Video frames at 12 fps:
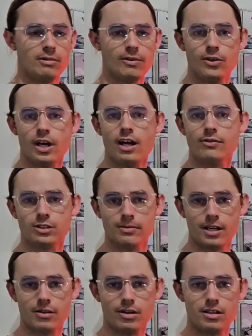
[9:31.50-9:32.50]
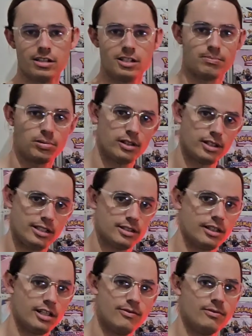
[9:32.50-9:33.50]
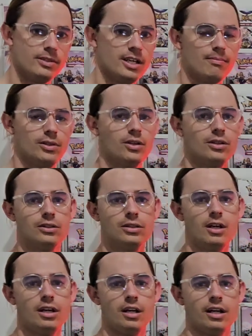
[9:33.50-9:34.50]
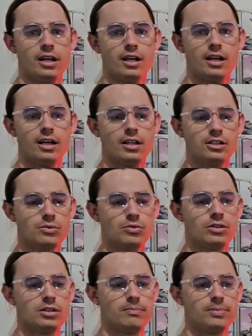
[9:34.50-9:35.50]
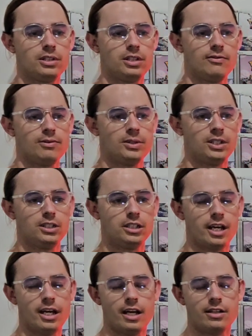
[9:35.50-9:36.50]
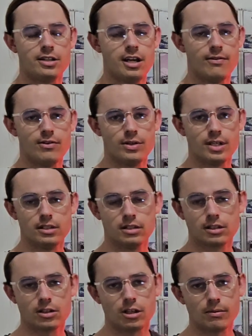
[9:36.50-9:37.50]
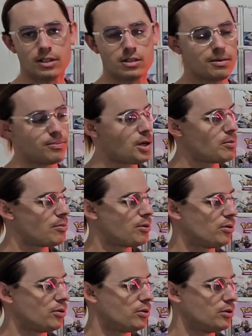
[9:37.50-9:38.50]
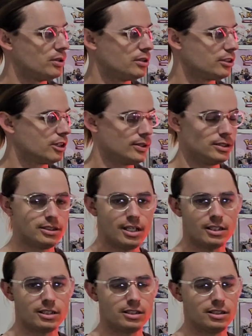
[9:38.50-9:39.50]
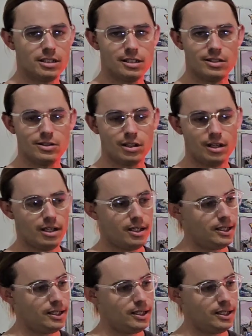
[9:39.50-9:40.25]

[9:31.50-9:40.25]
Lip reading: If you have some other ideas, please leave them down below. I just wanted to give a big shout out to everyone. The comments that people put through in the comment section is,